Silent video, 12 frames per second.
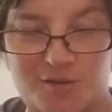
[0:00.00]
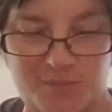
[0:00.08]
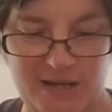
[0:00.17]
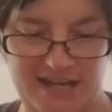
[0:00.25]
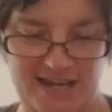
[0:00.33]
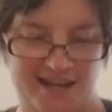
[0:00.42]

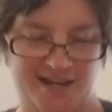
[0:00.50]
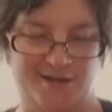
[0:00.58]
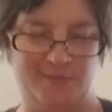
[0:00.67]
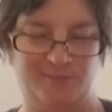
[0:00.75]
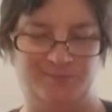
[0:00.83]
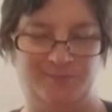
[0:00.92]
But
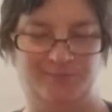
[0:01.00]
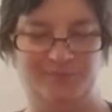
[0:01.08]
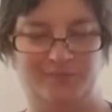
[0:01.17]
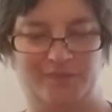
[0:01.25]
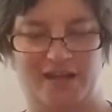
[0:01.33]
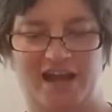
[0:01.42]

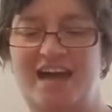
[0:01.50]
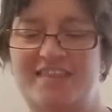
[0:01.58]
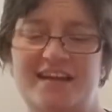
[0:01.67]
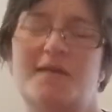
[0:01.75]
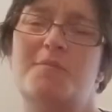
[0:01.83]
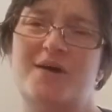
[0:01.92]
I
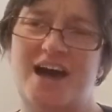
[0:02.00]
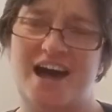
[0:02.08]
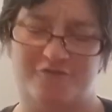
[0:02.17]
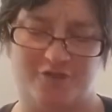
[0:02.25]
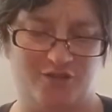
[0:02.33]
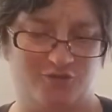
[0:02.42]
think I'm about
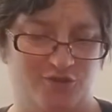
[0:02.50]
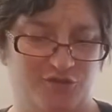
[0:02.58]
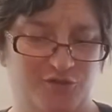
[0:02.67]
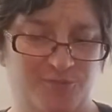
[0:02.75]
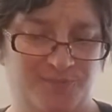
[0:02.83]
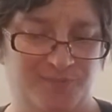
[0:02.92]
halfway
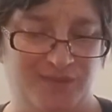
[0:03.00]
through.